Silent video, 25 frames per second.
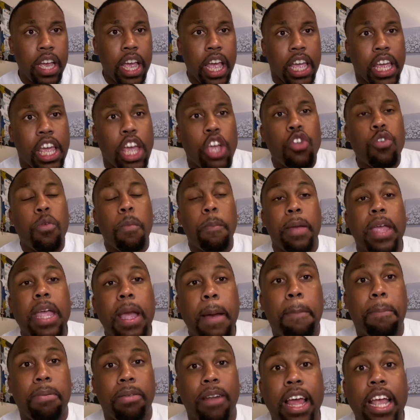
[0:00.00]
Can you be a
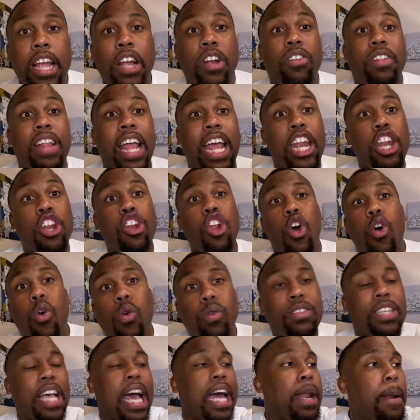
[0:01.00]
player that
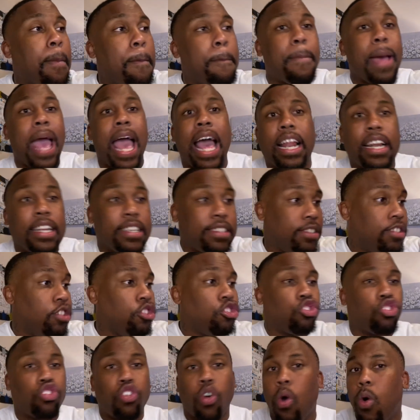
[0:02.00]
knows how to balance the
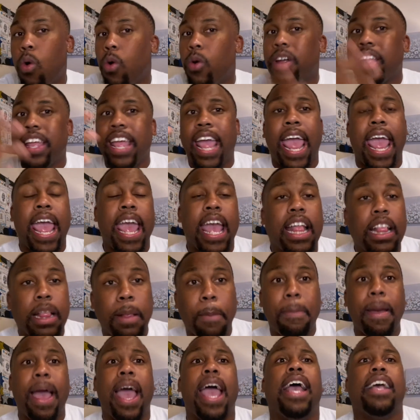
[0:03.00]
scoring and the
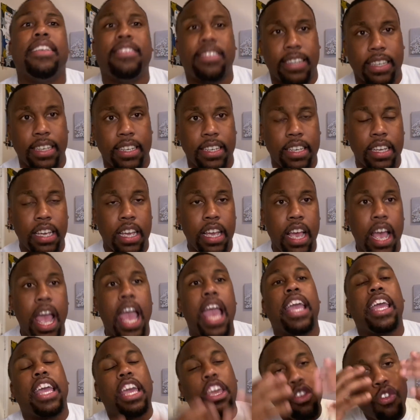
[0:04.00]
passing?
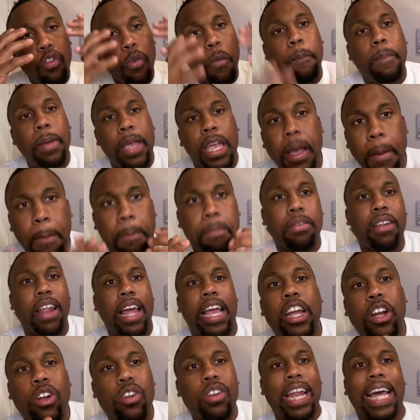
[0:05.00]
Can you be a
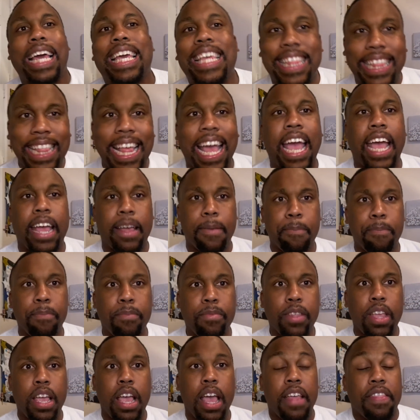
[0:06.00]
player like that?
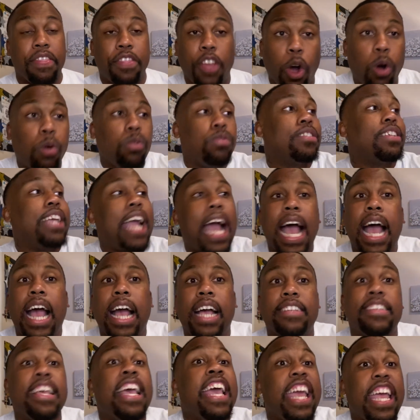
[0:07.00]
Those
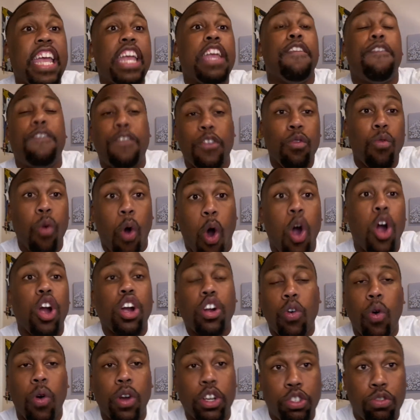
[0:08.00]
guys, if you are
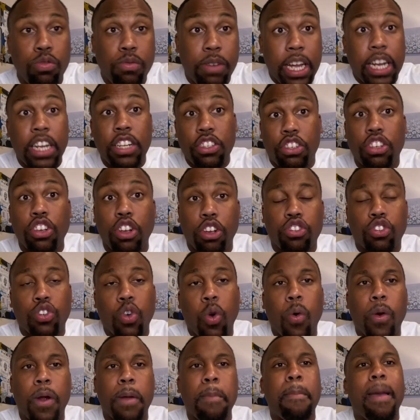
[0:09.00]
going to get into your
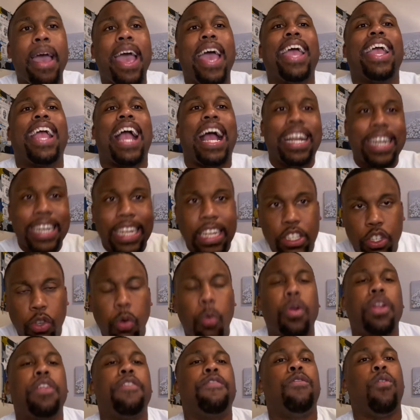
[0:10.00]
scoring bag, I need
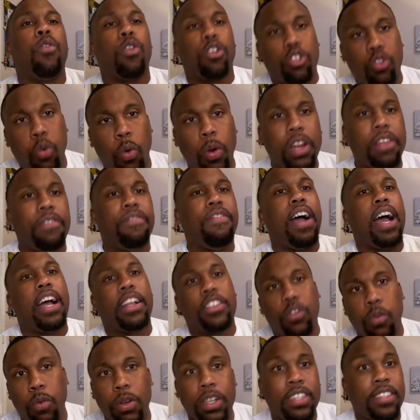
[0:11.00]
24, 25,
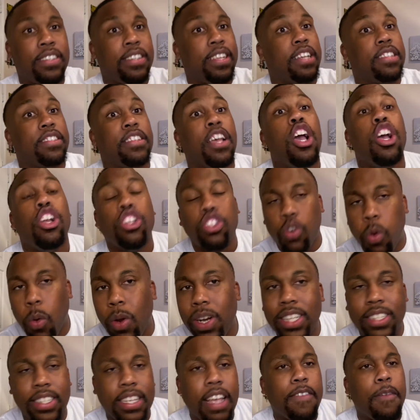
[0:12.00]
26,
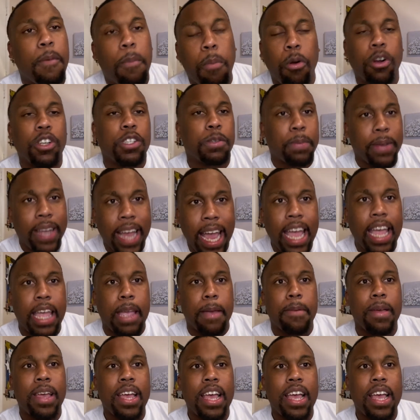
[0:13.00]
27 points per game.